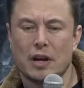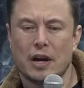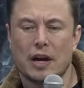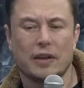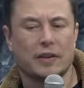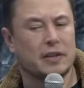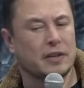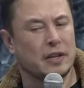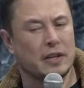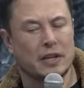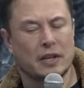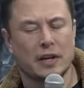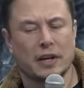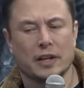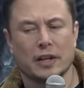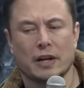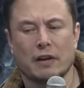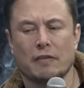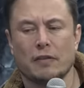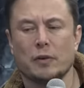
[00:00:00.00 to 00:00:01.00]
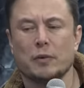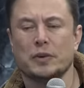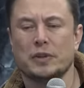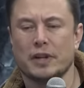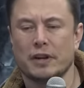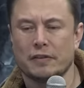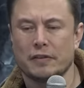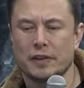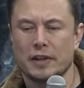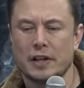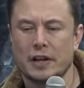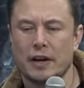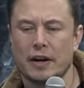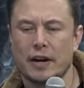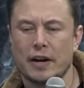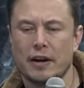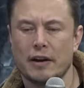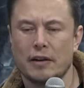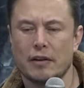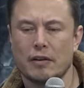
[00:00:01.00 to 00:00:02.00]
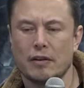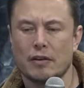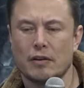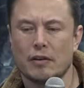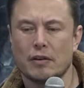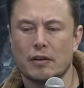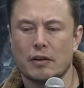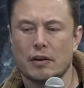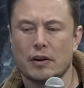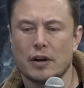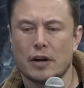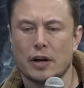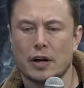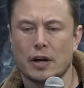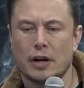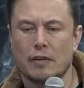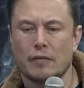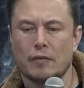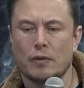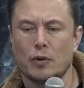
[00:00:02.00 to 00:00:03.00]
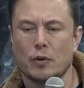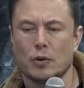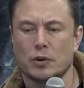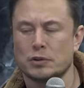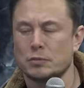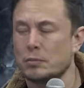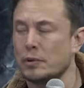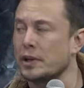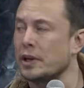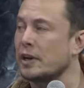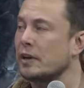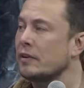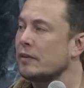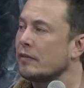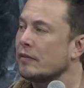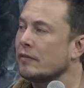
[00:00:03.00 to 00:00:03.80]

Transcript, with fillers: and then the other company would definitely die, um, or split it